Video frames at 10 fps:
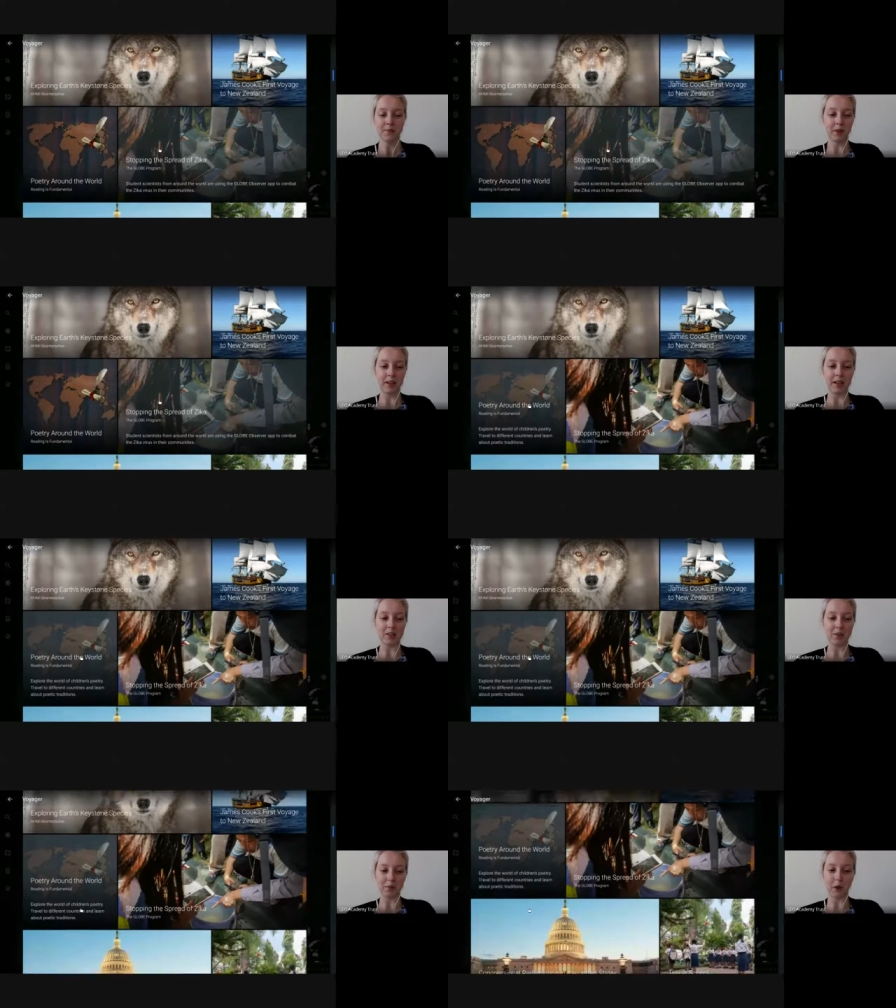
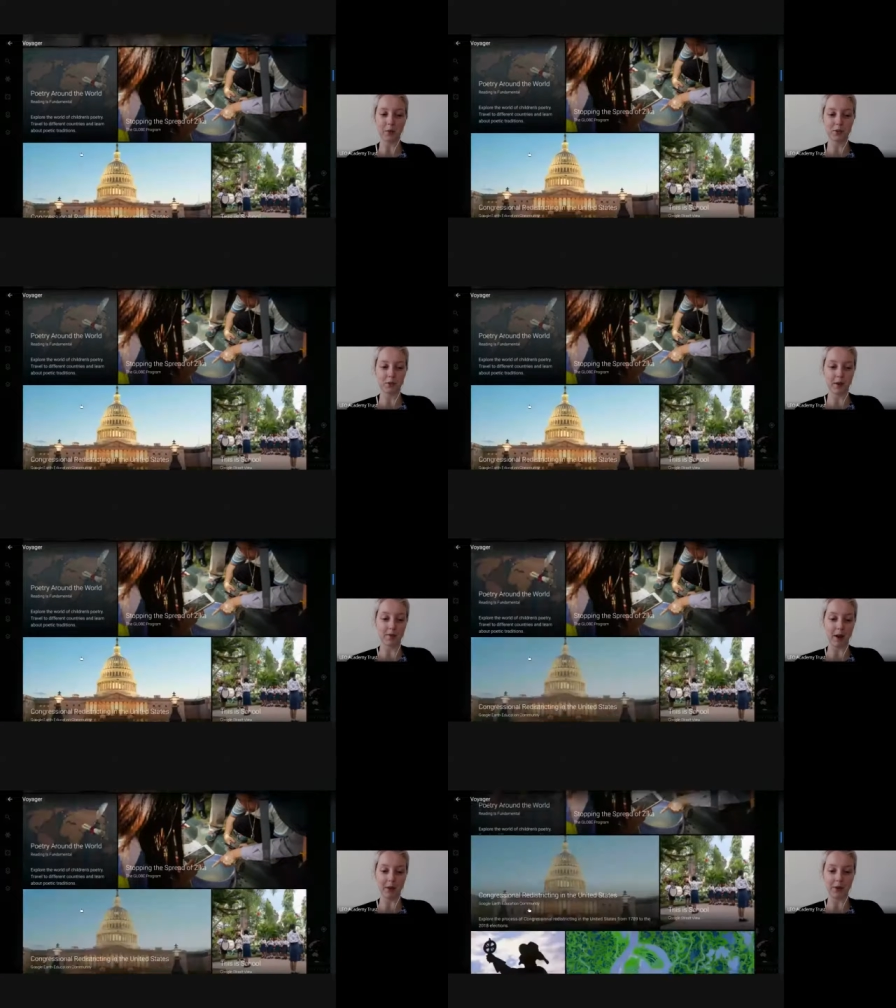even into
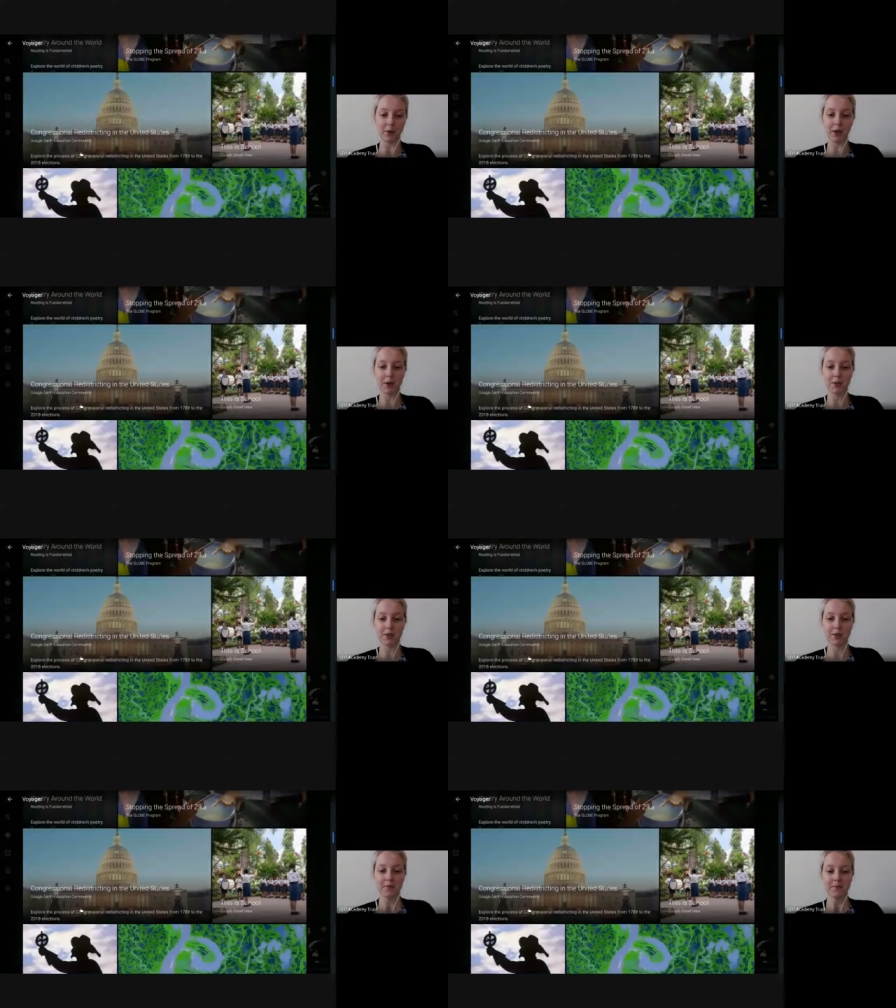poetry around the
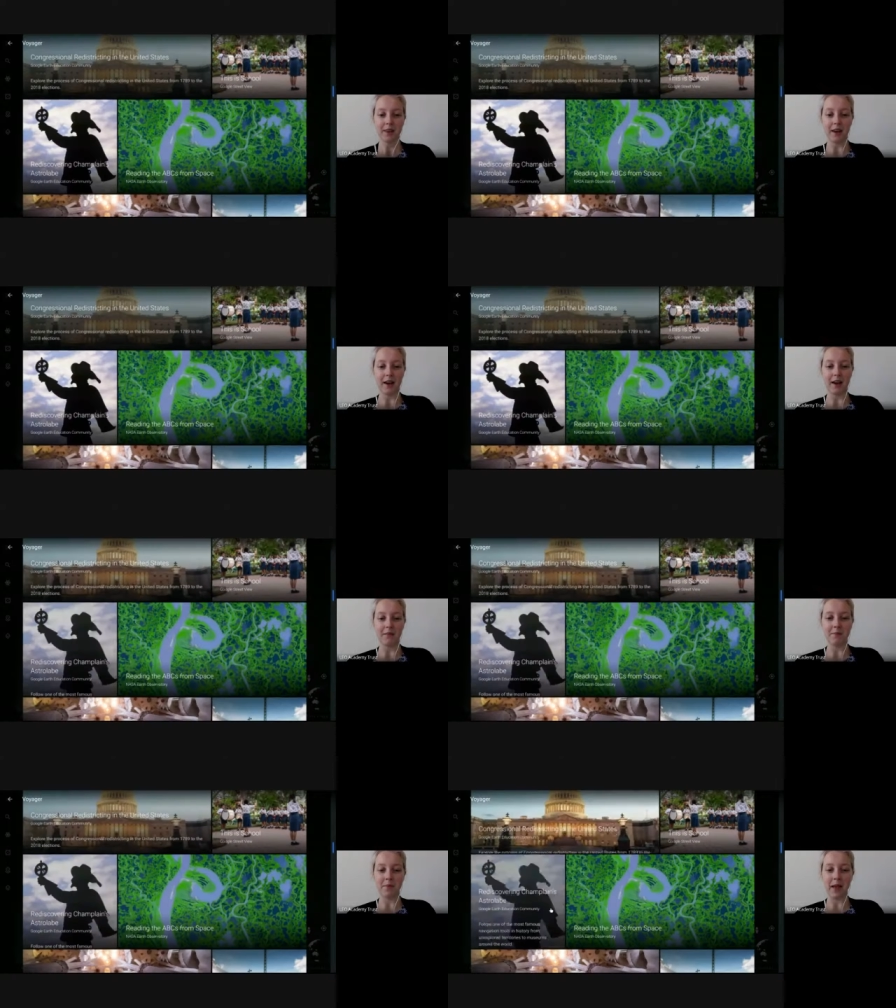world,
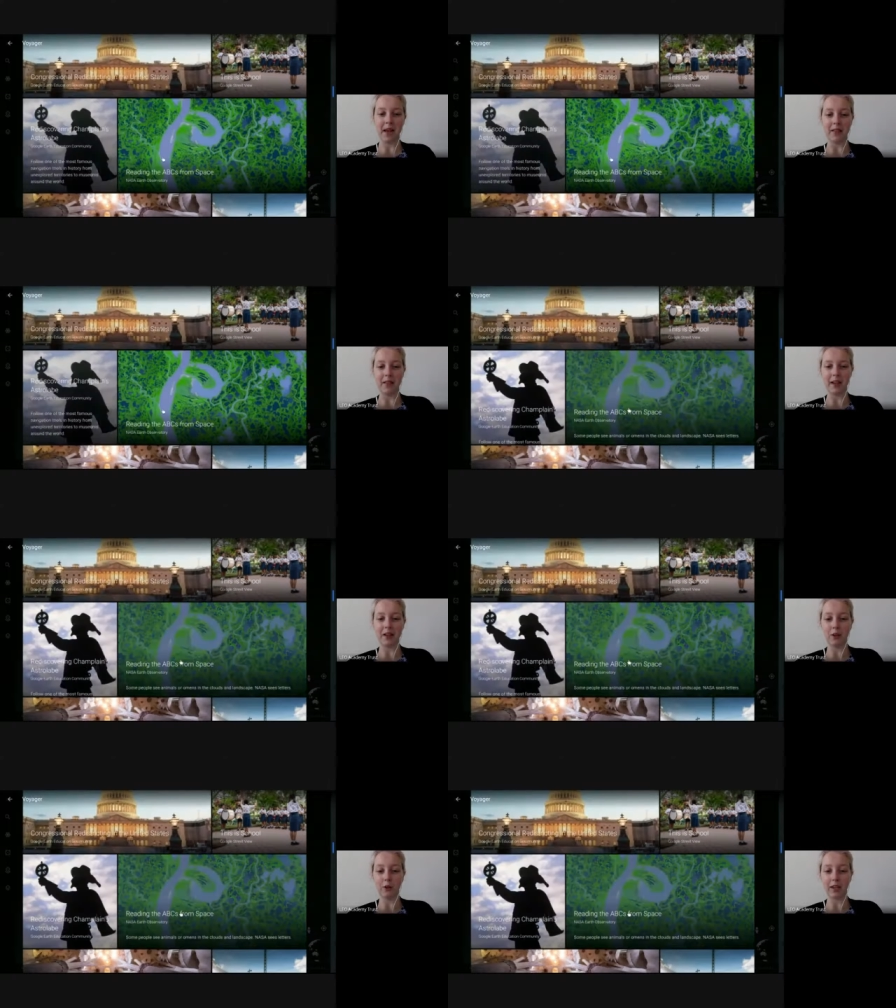um, and then
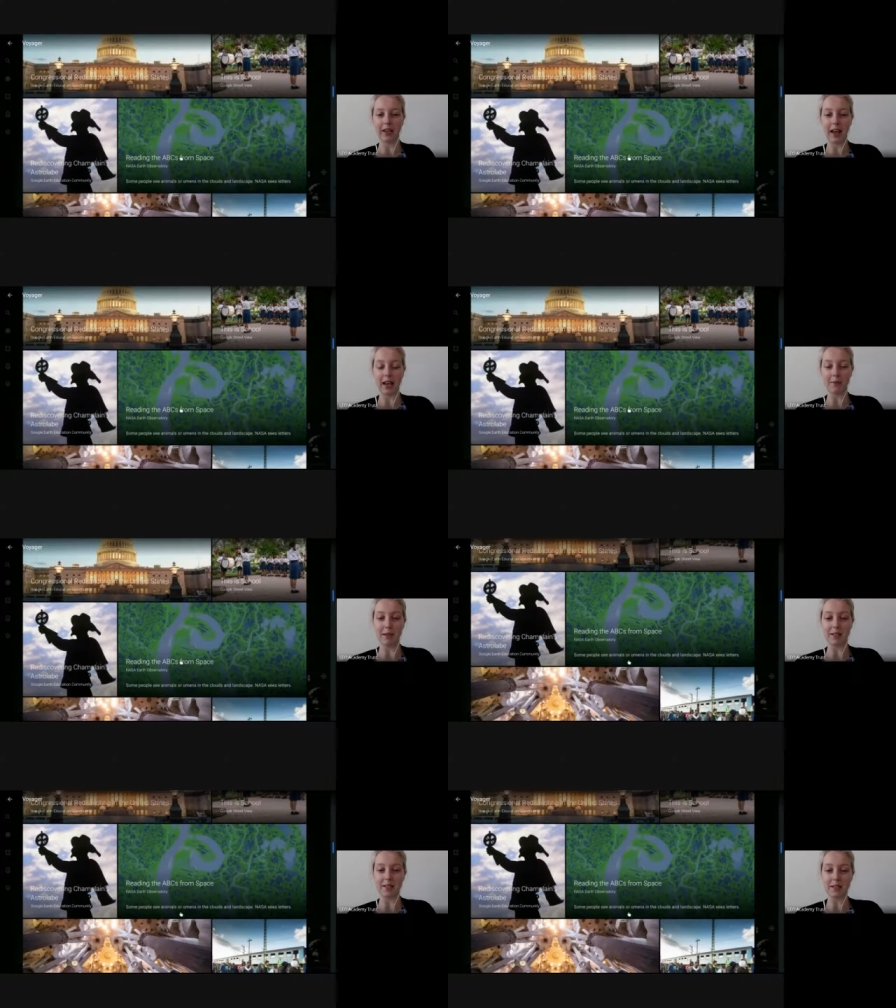looking at
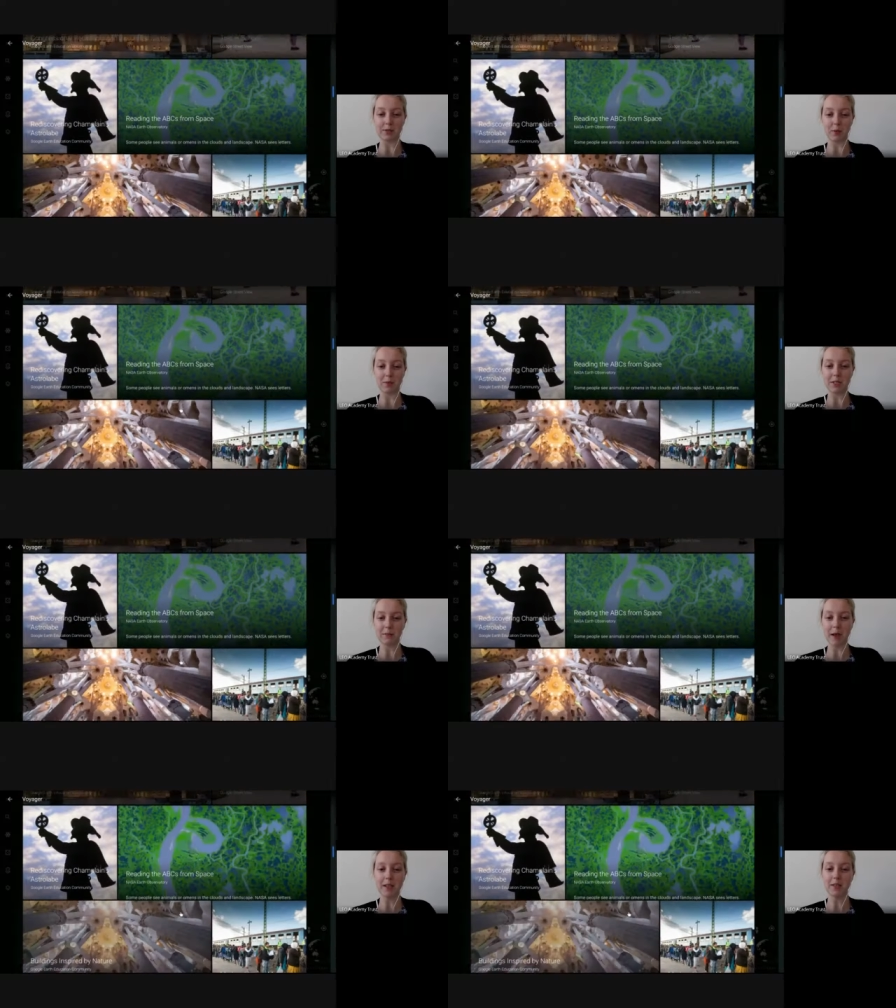ABCs from
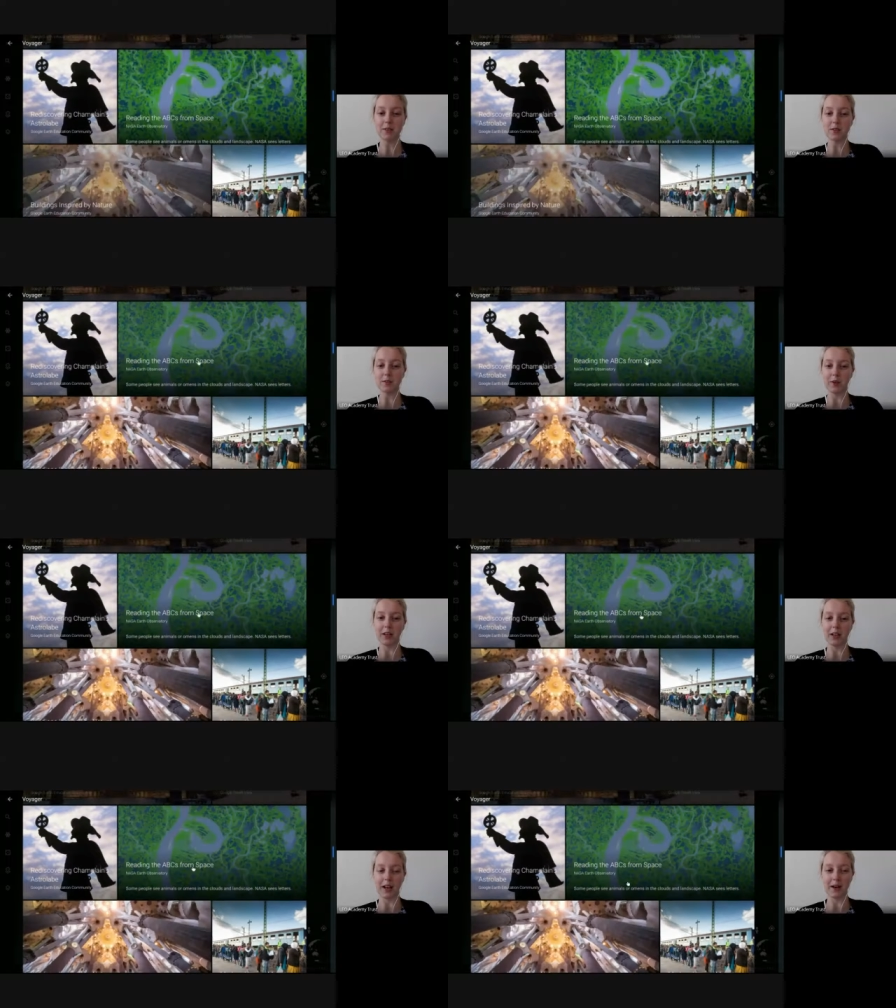space, so
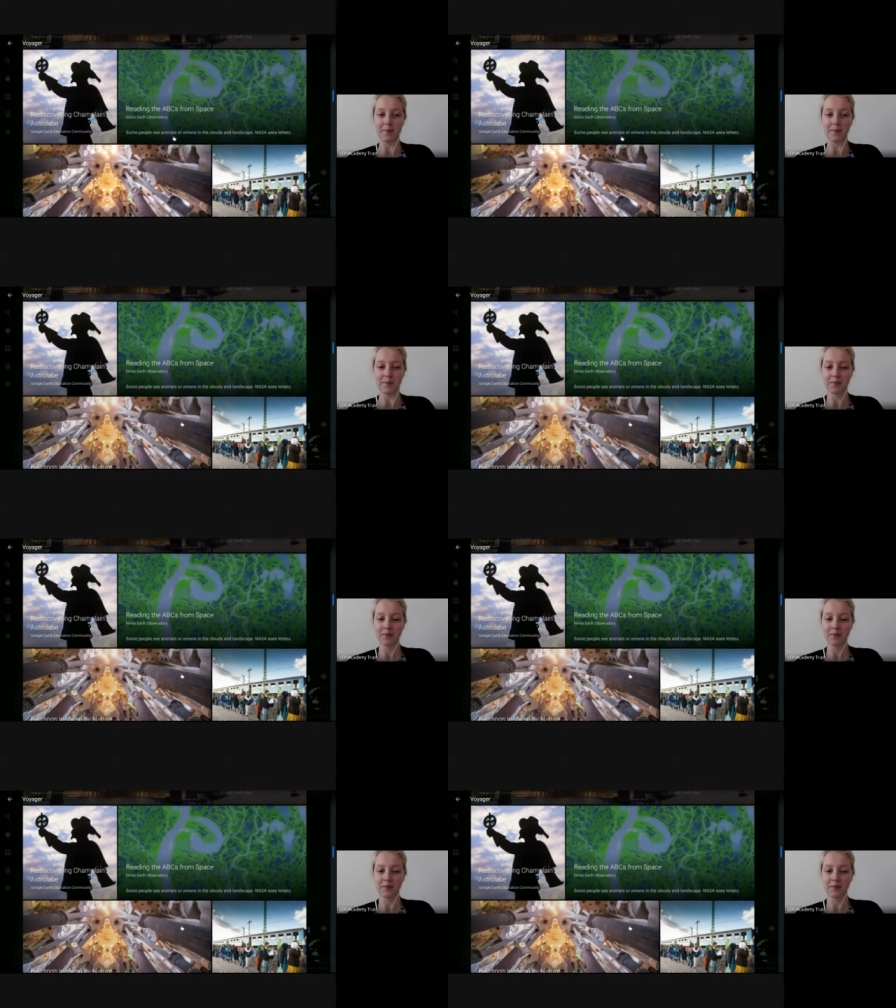different um,